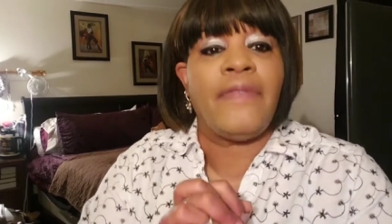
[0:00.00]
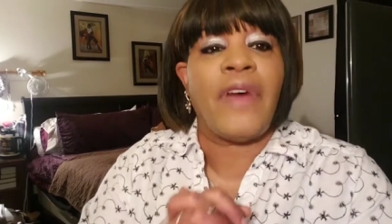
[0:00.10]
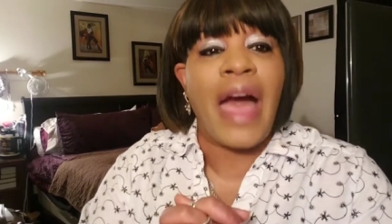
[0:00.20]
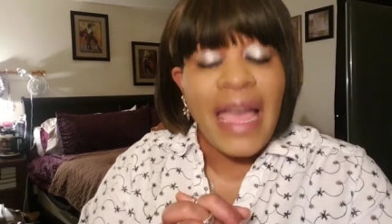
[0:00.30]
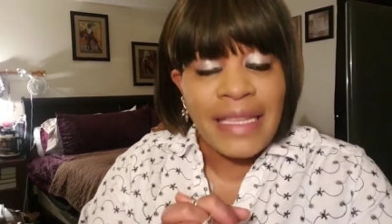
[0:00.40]

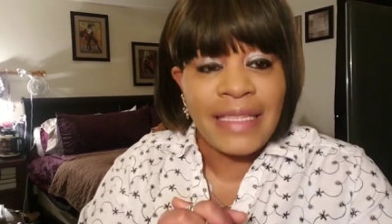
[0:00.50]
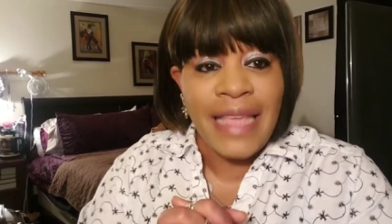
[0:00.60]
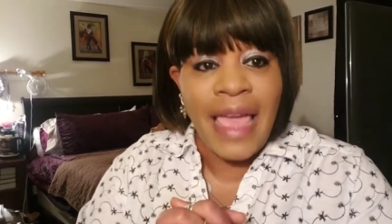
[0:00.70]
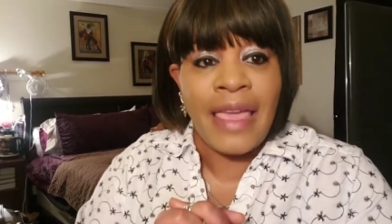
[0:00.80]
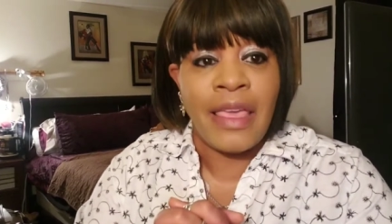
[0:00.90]
If I
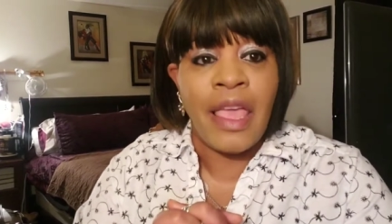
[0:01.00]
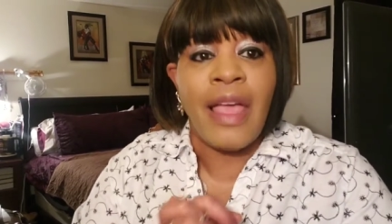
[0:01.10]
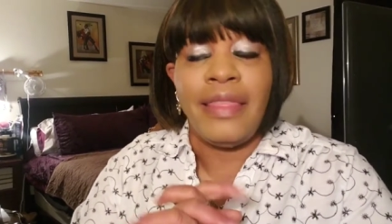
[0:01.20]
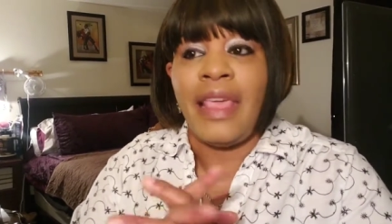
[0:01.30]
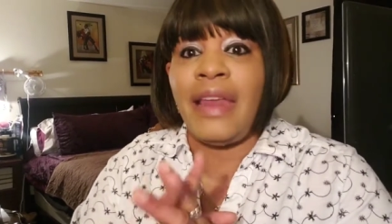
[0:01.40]
say
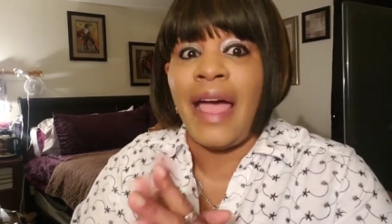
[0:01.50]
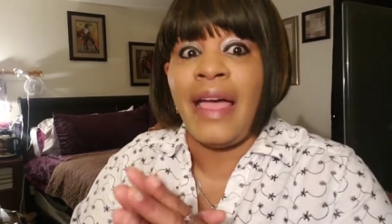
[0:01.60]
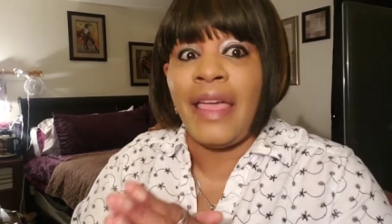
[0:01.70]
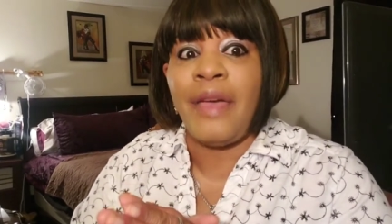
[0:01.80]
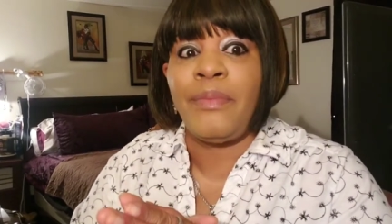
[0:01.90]
that
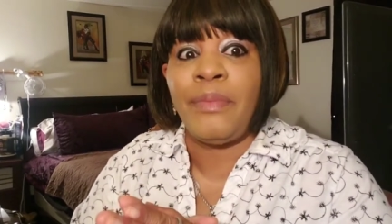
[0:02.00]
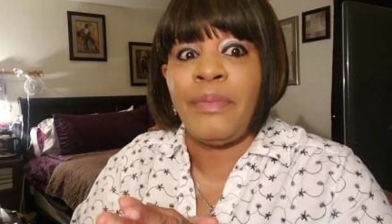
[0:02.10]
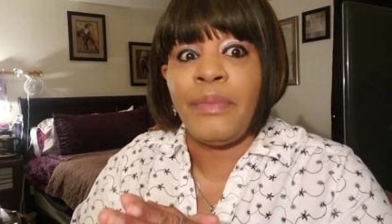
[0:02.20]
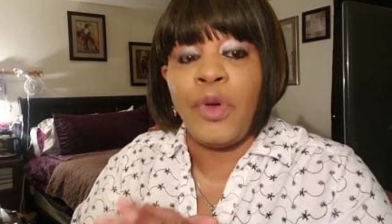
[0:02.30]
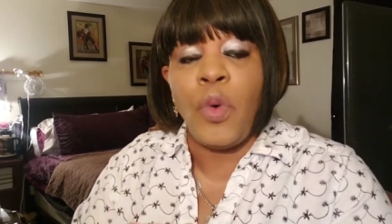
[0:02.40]
I
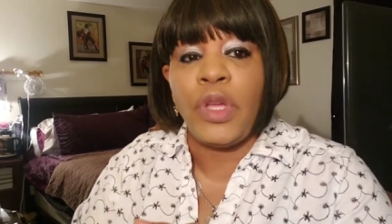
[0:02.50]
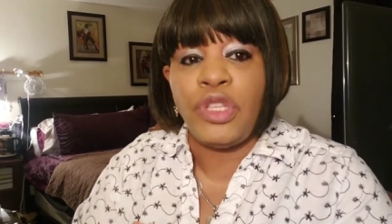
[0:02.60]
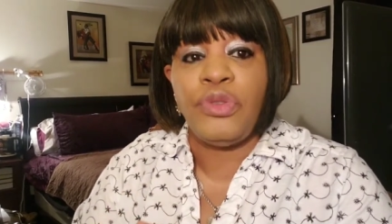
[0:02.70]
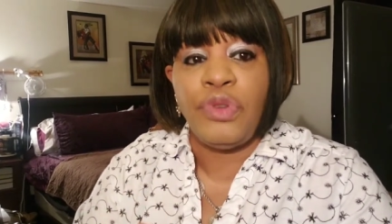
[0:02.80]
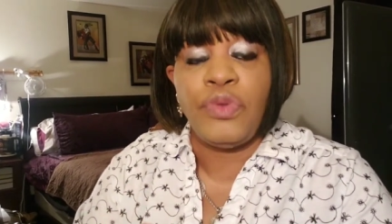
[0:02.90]
am
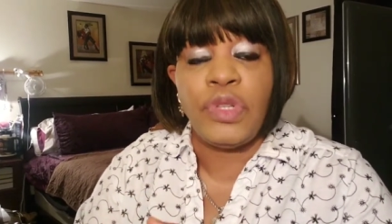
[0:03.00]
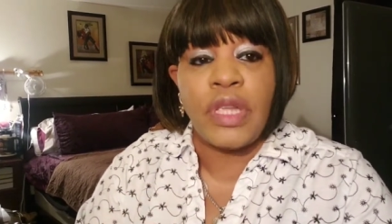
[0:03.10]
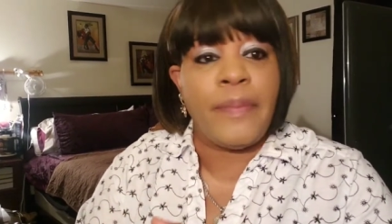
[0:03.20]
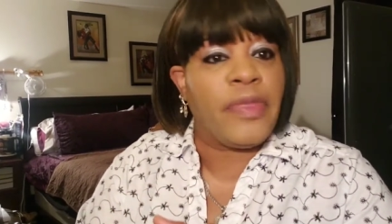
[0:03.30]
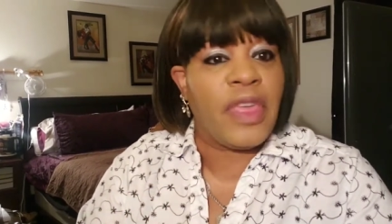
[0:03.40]
going to do
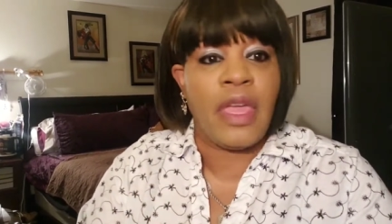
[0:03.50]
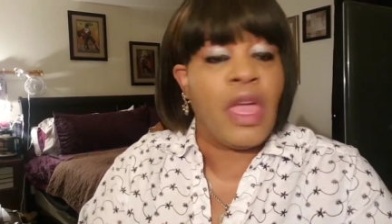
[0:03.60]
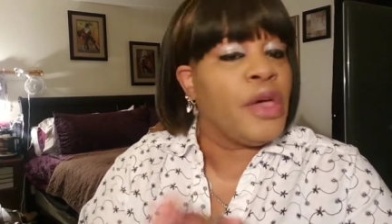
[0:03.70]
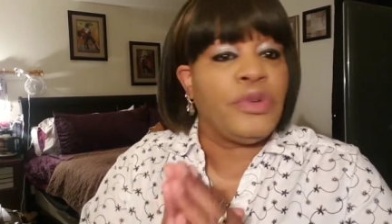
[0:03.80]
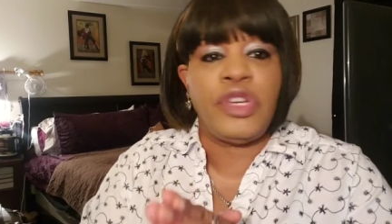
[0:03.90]
something,